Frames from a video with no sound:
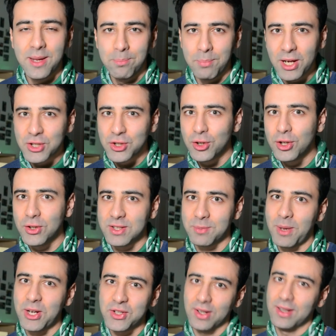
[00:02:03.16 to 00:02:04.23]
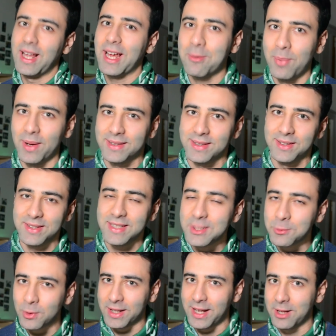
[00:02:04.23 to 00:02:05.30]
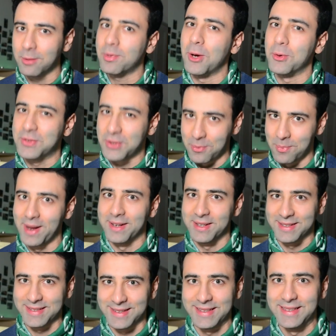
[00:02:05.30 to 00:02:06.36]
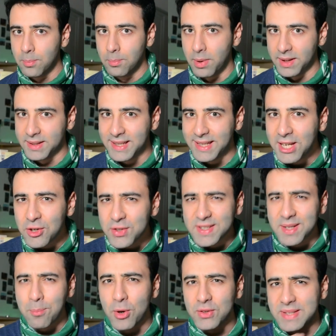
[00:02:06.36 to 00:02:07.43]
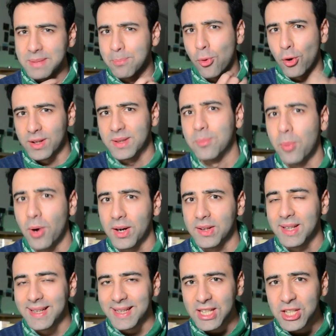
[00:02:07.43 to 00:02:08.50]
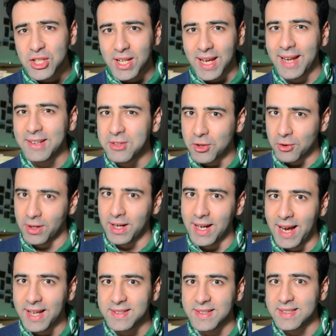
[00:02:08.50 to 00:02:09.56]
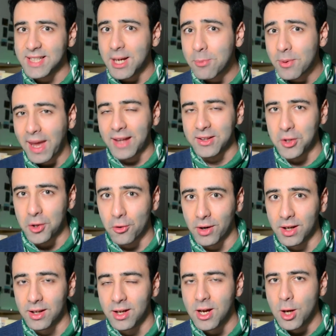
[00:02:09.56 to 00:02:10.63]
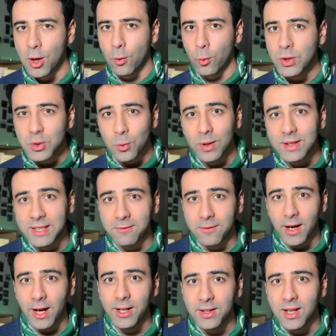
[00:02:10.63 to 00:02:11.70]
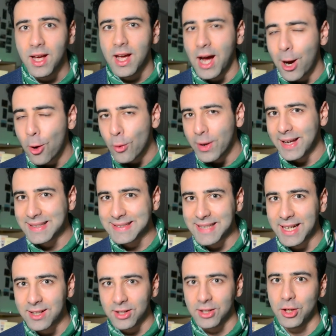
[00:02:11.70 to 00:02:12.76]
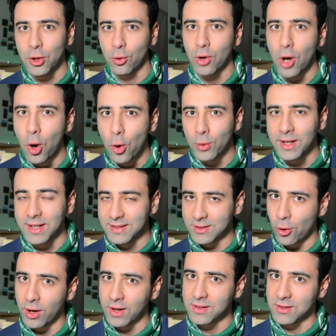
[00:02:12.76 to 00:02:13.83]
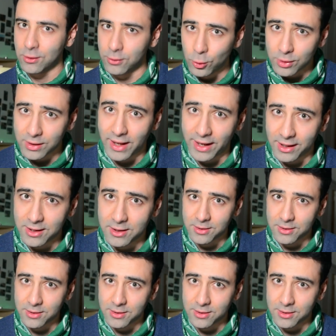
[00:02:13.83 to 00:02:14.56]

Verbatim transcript: make sure you smash the like button, this will help out tremendously. But here's the most important part. Each category has a subcategory which will define how exactly your code is going to look like.